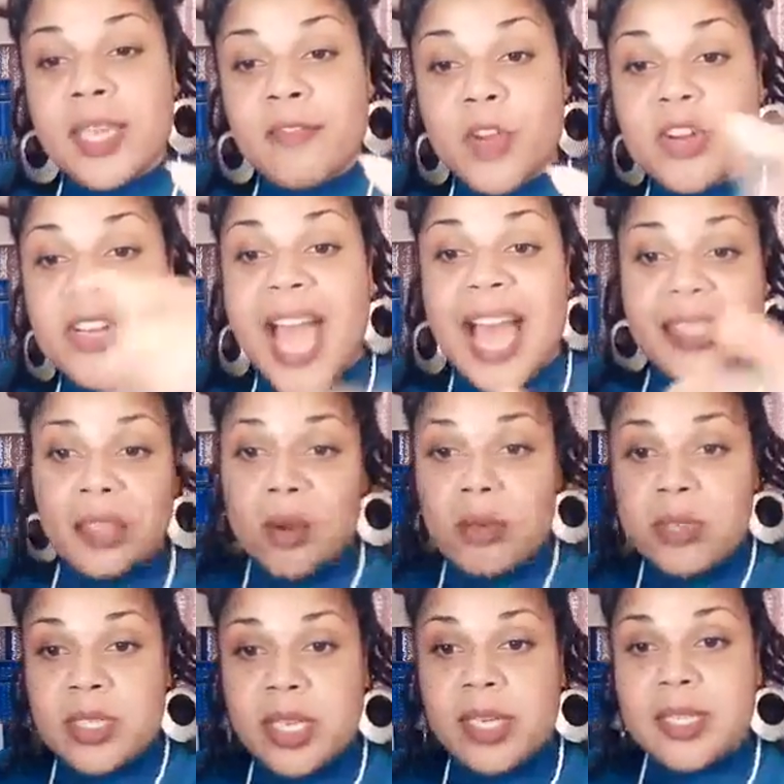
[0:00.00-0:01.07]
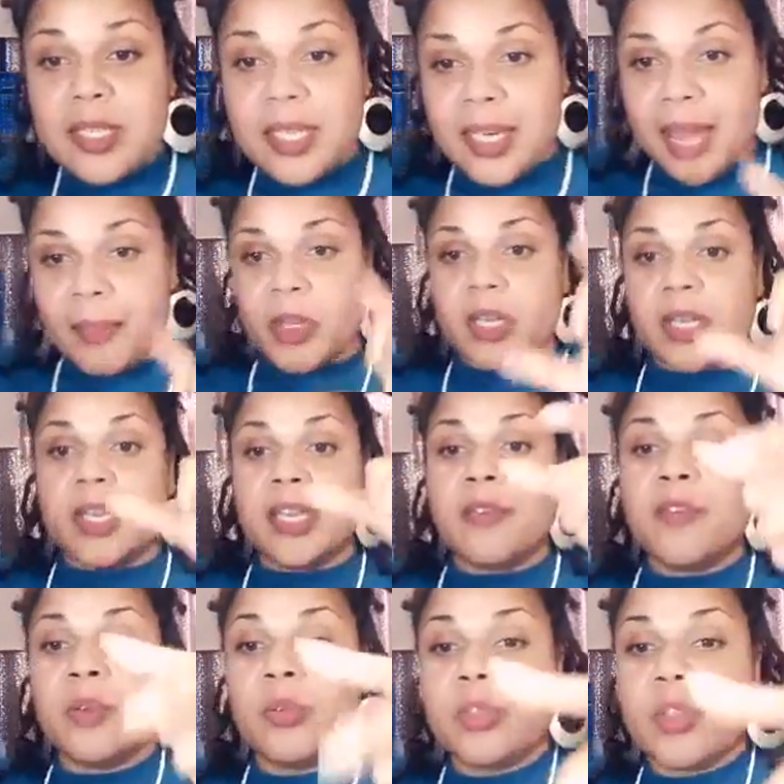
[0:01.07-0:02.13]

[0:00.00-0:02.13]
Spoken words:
you're not those things, then I'm going to